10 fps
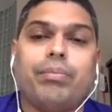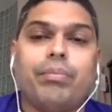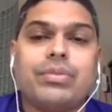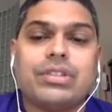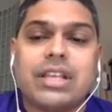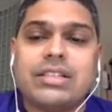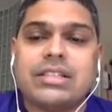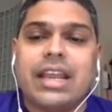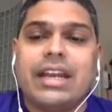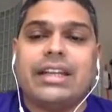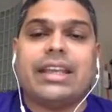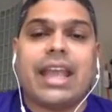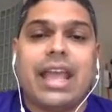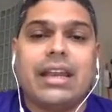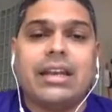since it
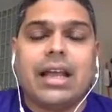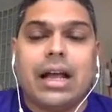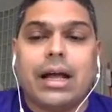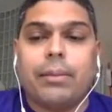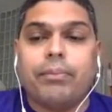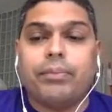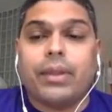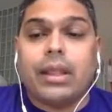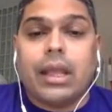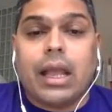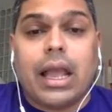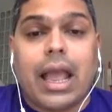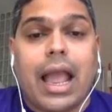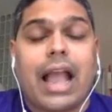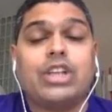can um,
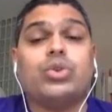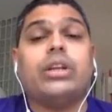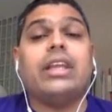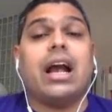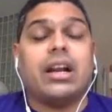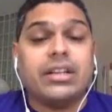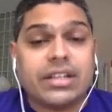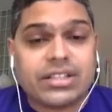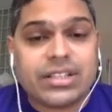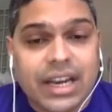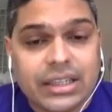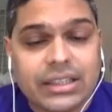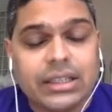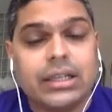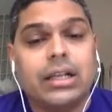actually understand
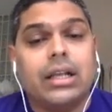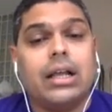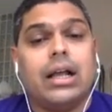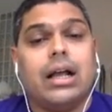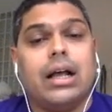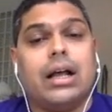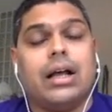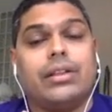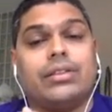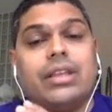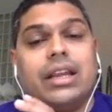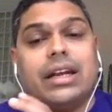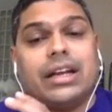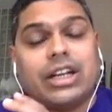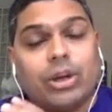
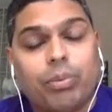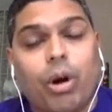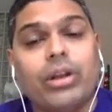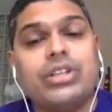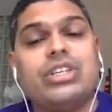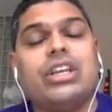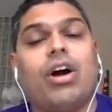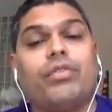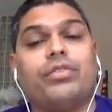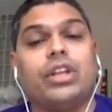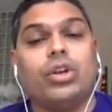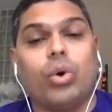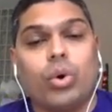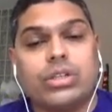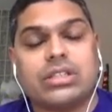the topology of the
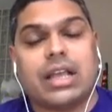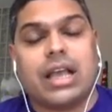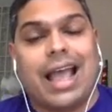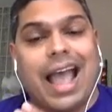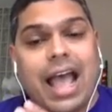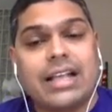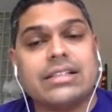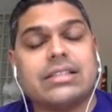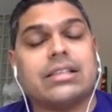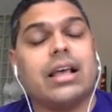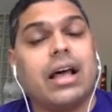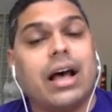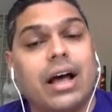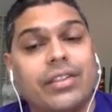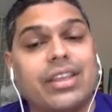nodes as
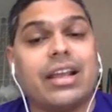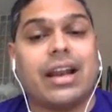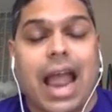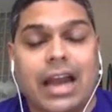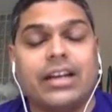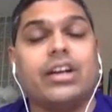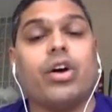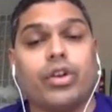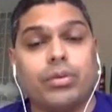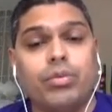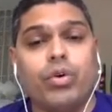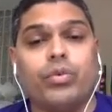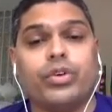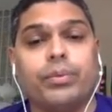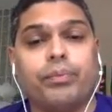uh, they are added or removed,